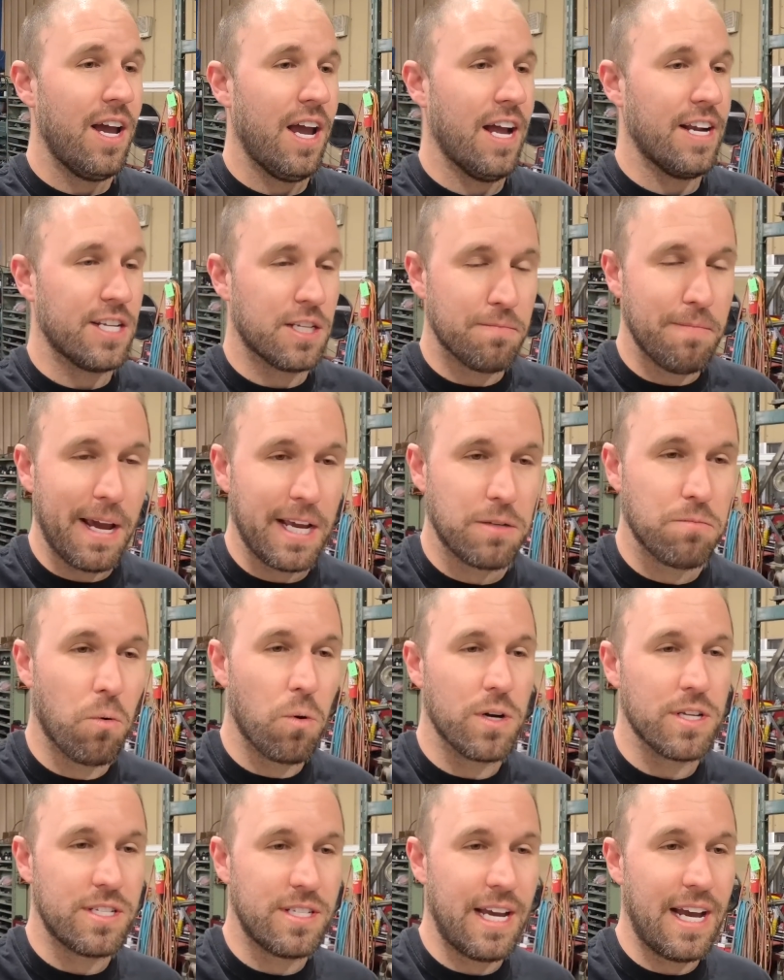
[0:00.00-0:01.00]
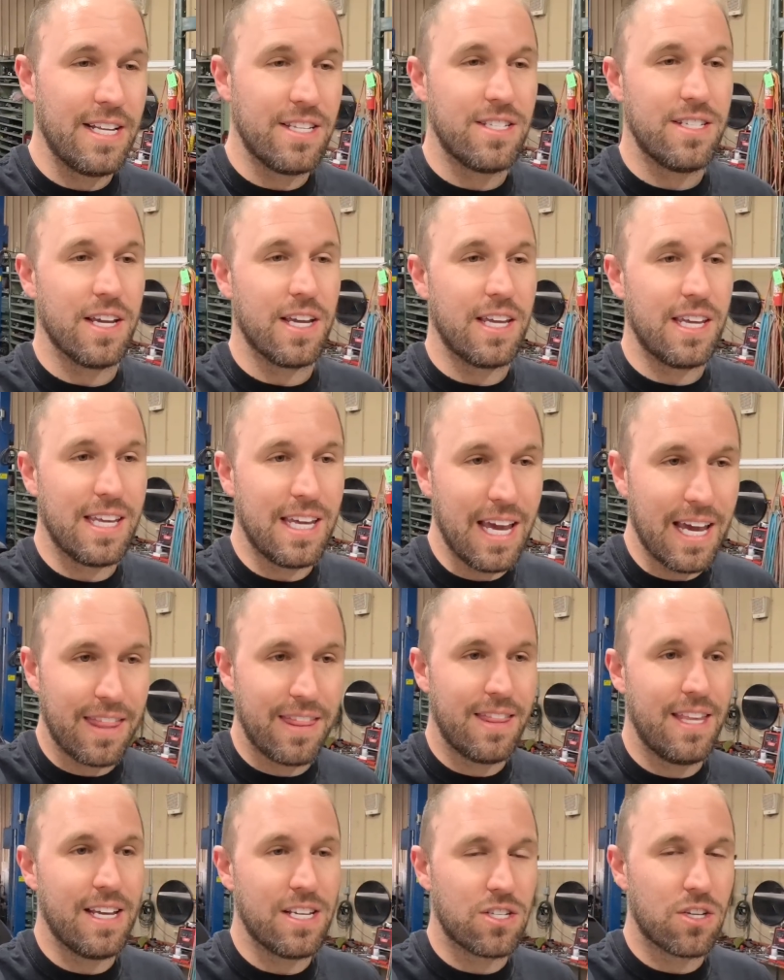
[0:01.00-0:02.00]
It just makes more sense to
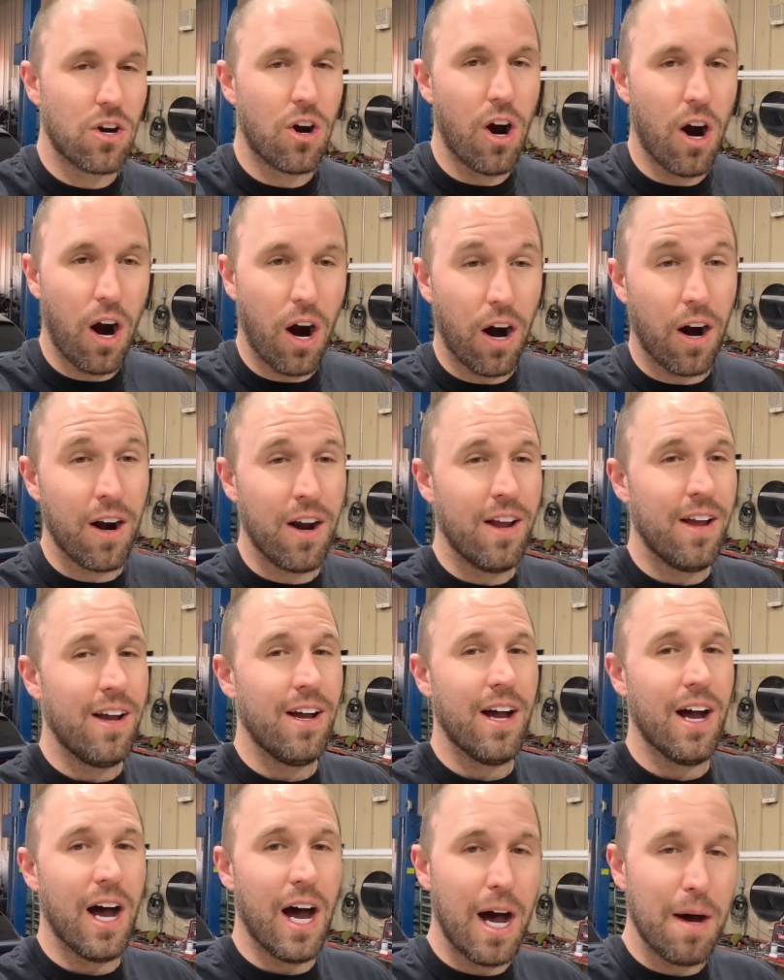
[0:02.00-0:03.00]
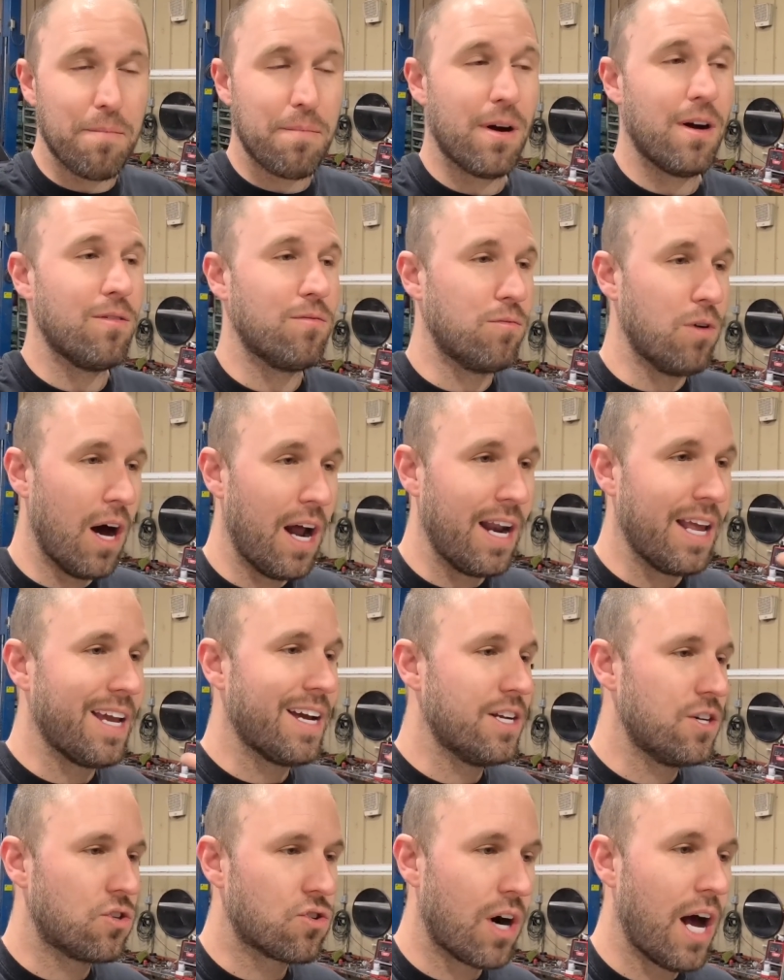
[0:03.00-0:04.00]
get this car up, running
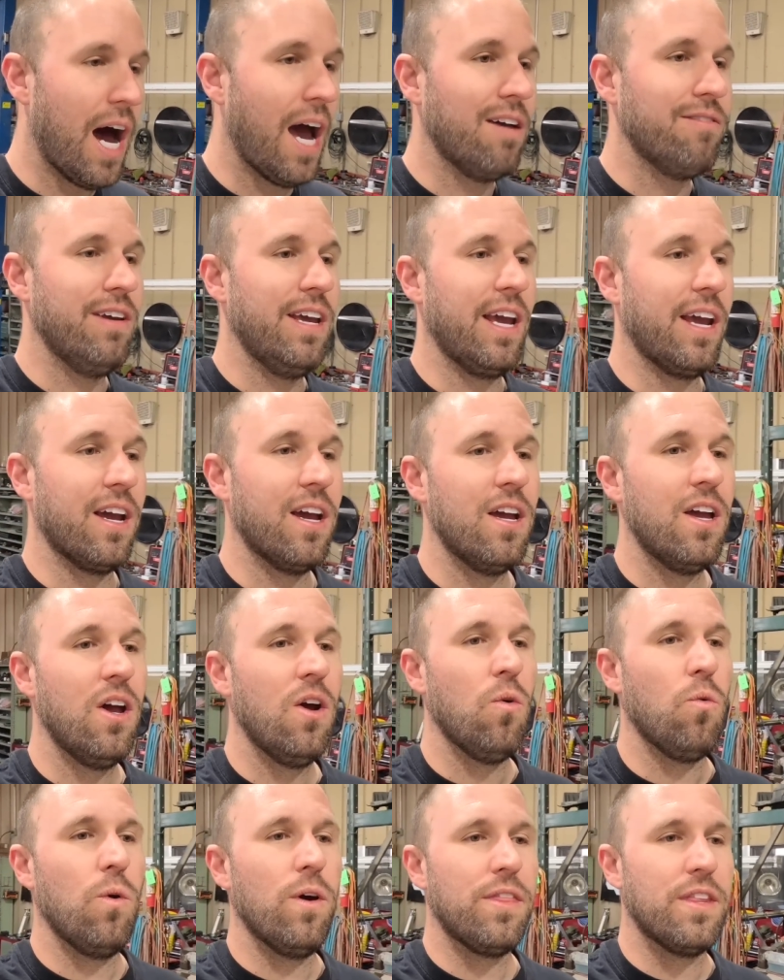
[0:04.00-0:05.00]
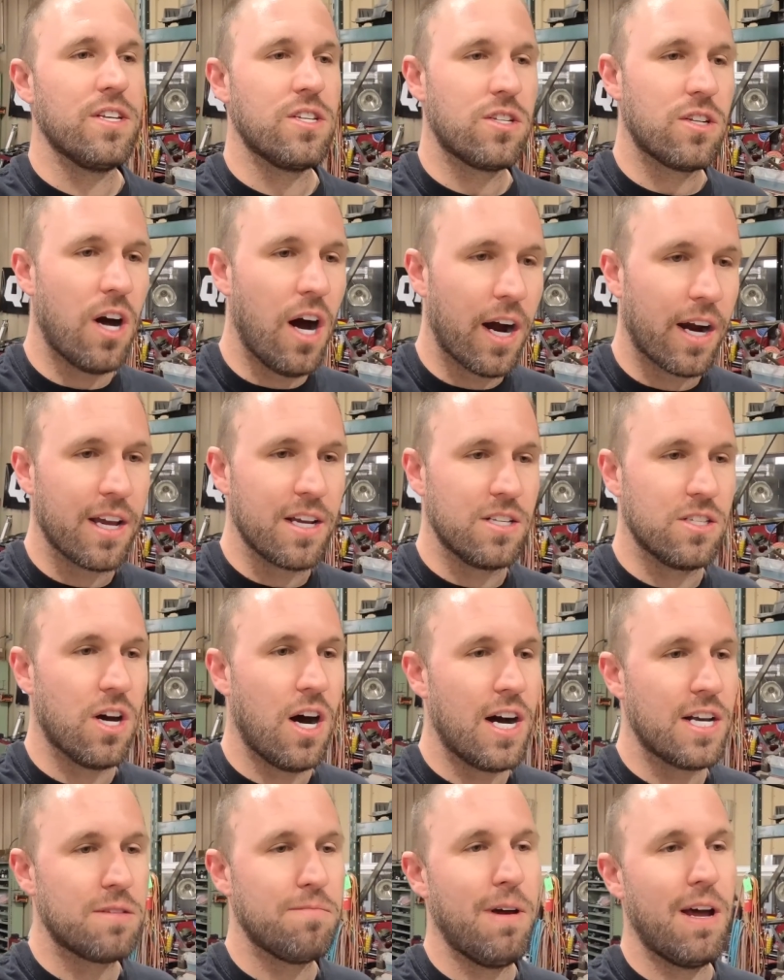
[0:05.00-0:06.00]
and driving with the stock
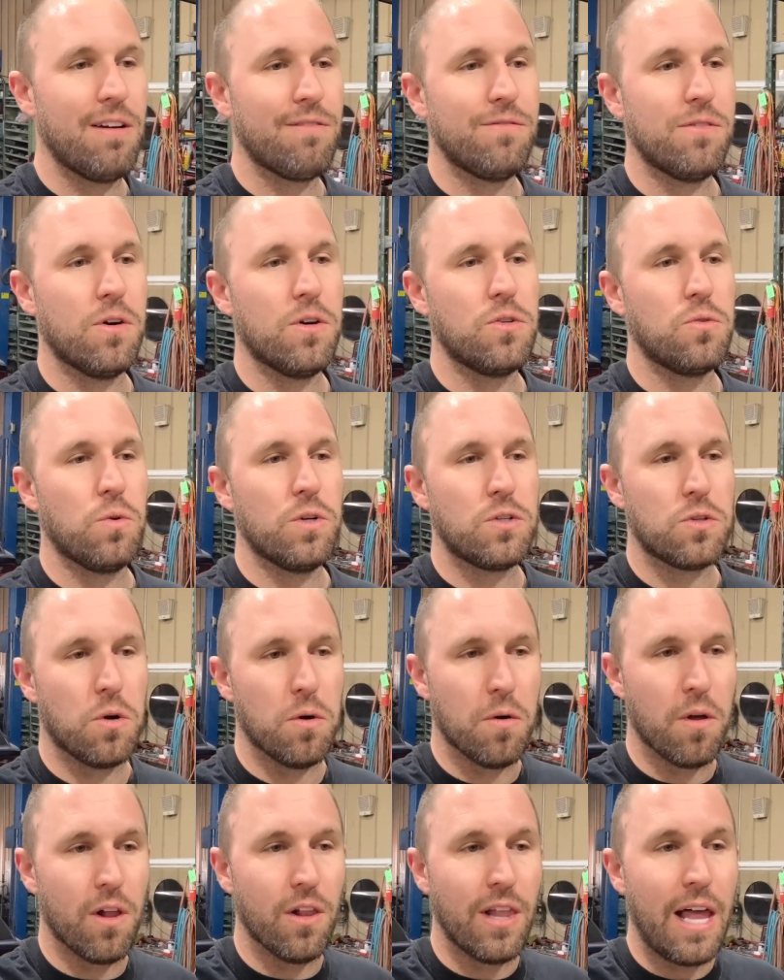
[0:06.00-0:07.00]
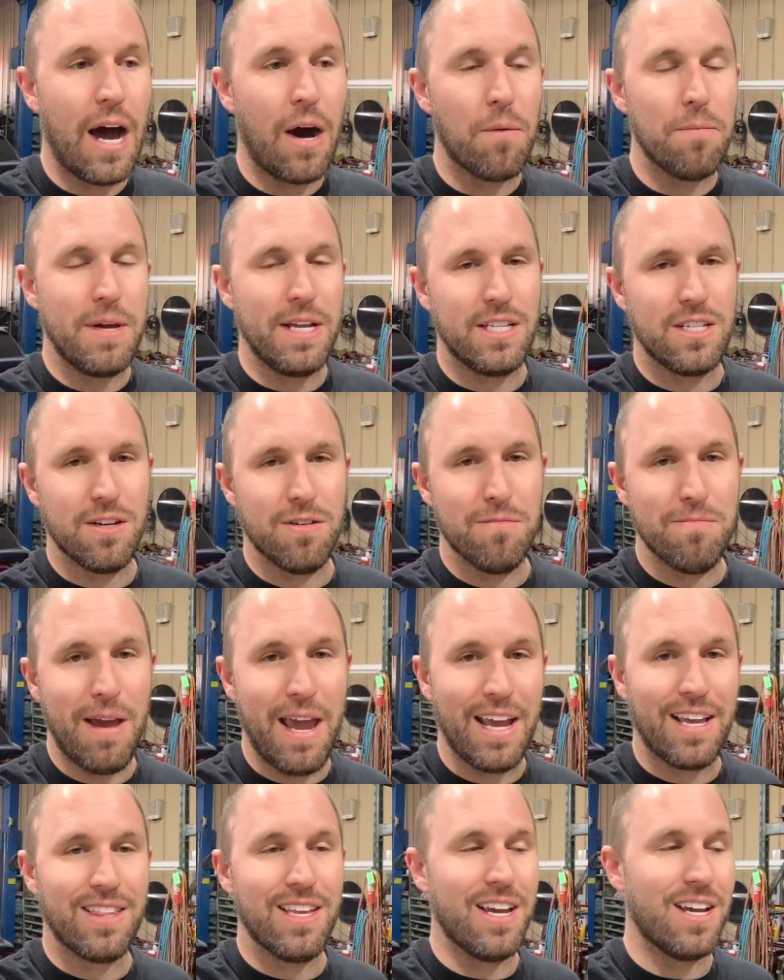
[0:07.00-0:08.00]
exhaust manifolds, which will allow me to
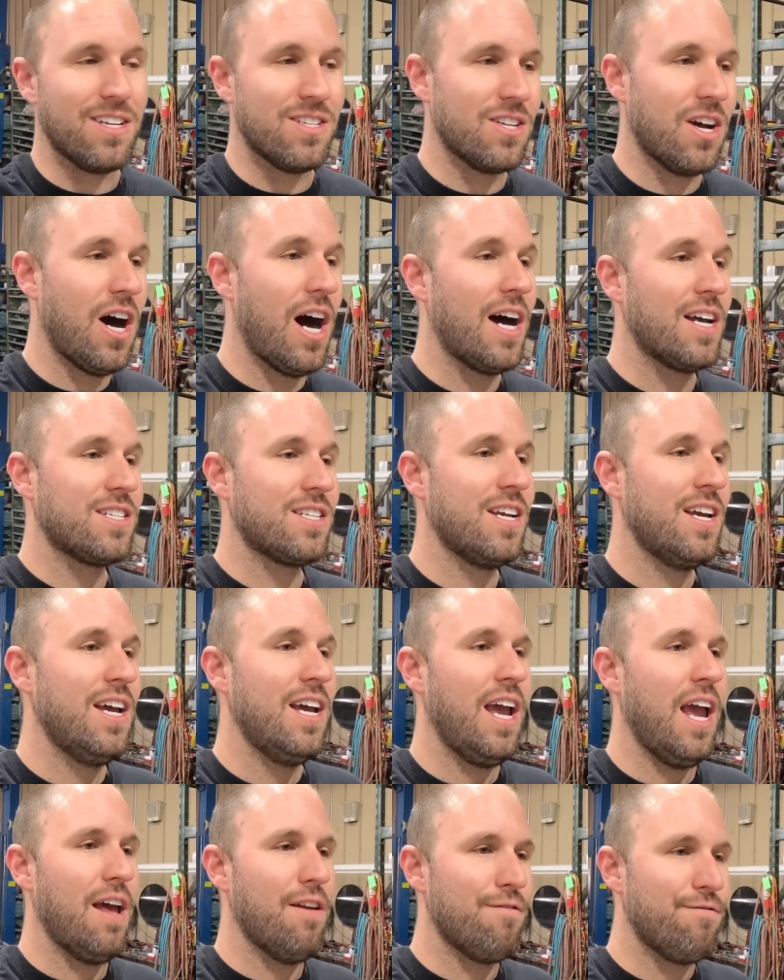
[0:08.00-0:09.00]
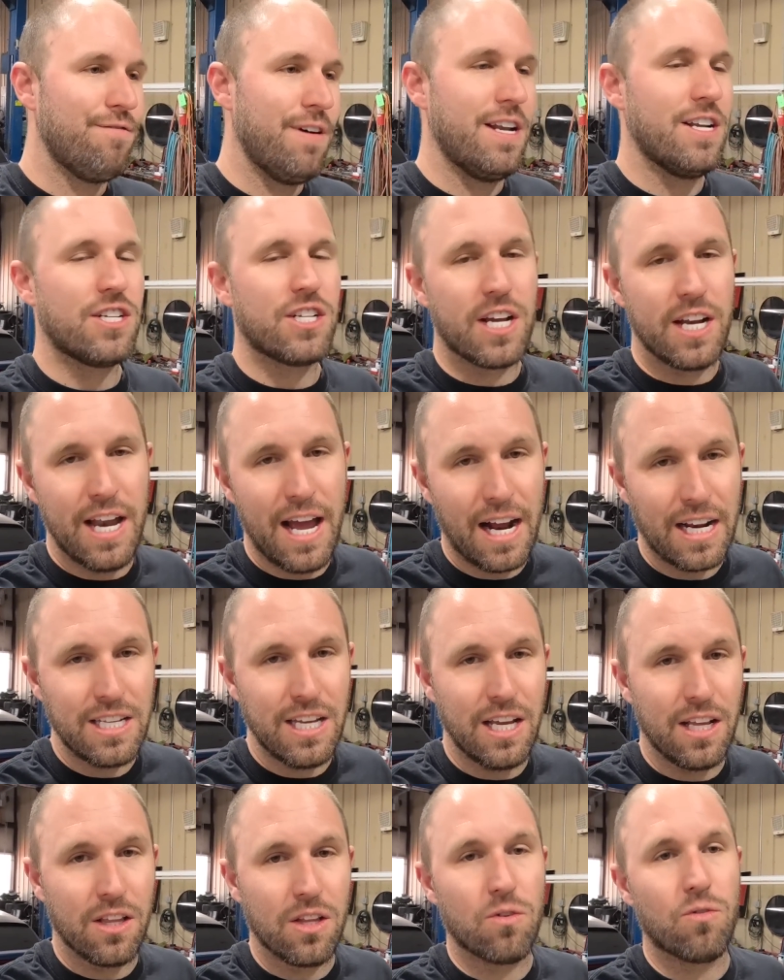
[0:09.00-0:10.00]
make the exhaust and finish
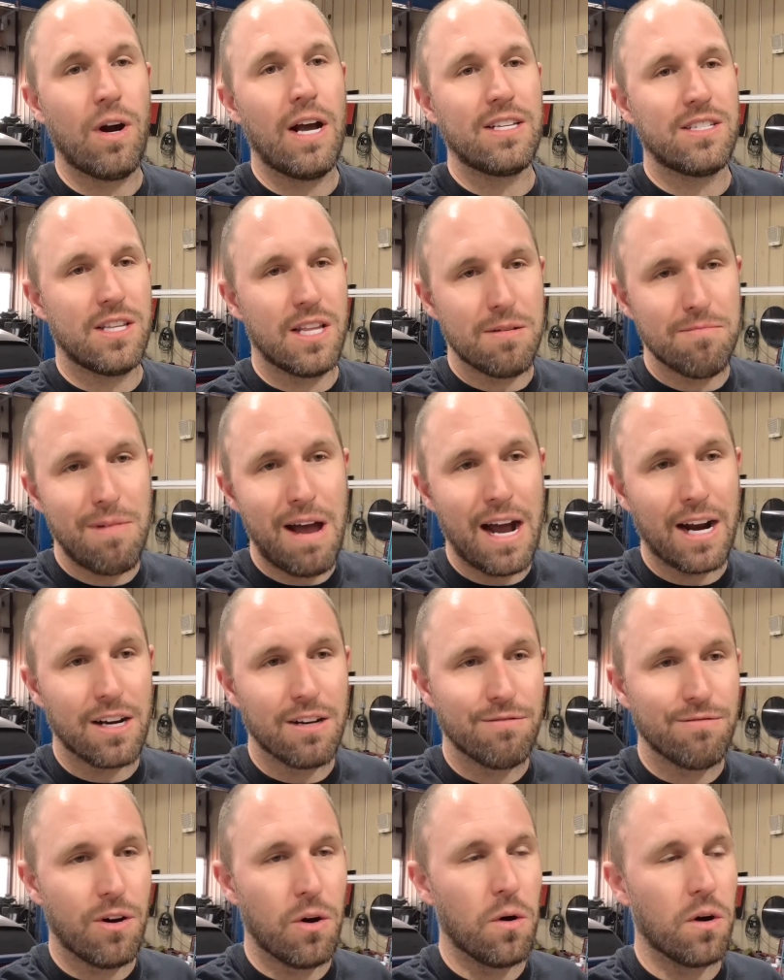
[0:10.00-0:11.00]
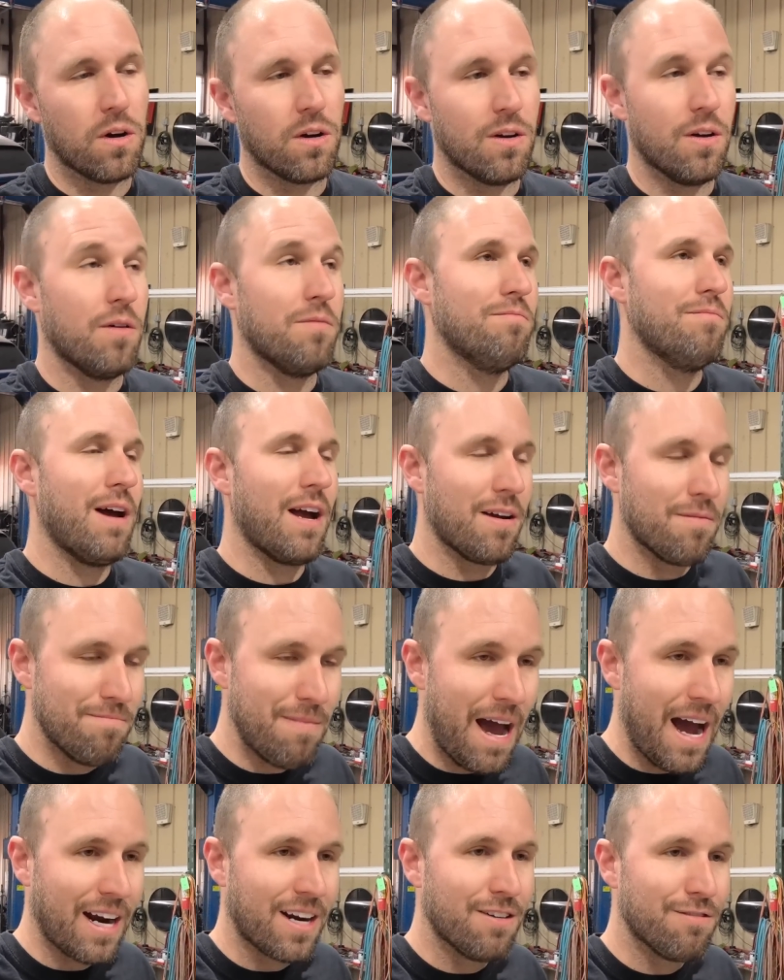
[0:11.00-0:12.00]
connecting the rest of the
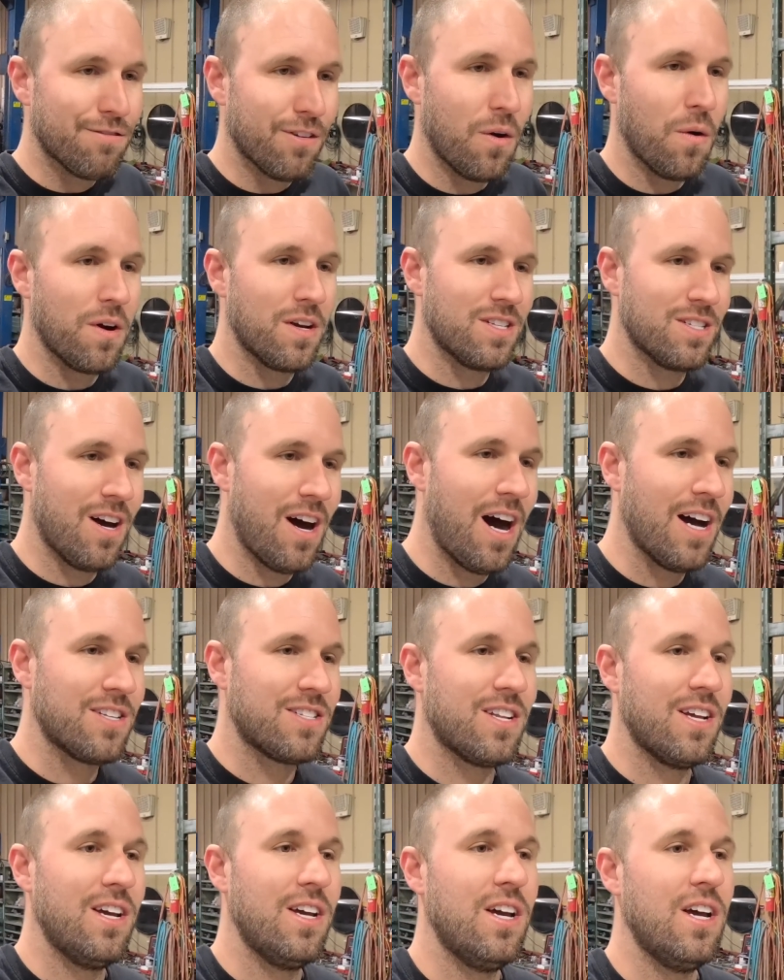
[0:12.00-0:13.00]
MagnaFlow exhaust